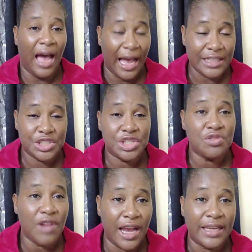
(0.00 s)
And she
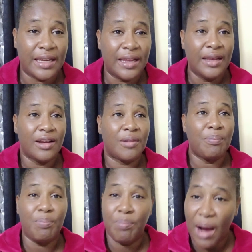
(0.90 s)

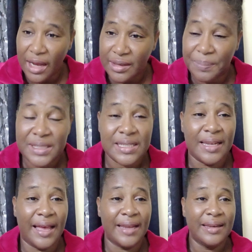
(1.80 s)
bought a piece of
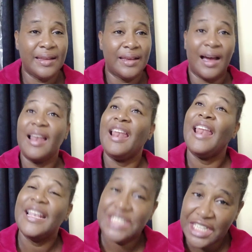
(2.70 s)
land,
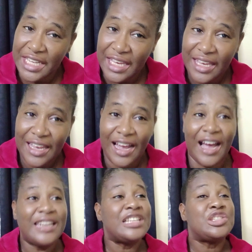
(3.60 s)
allegedly,
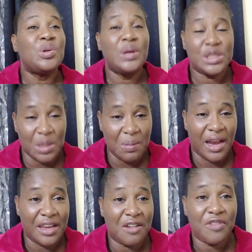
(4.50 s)
and is doing some
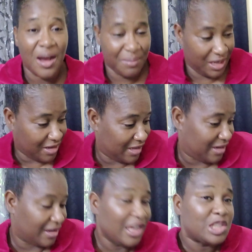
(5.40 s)
kind of farming on
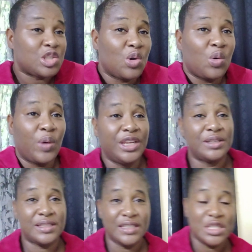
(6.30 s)
it. So when
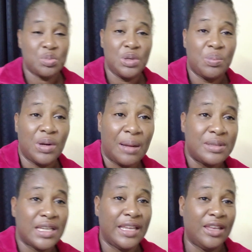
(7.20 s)
you see these people, I'm
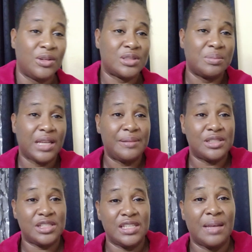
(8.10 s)
telling you, sometimes
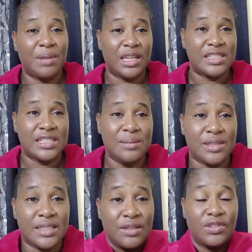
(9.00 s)
you see them and it
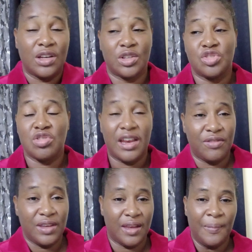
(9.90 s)
seems as if they're
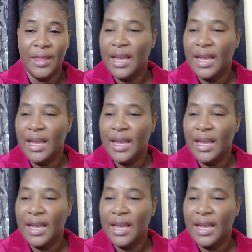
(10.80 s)
thriving.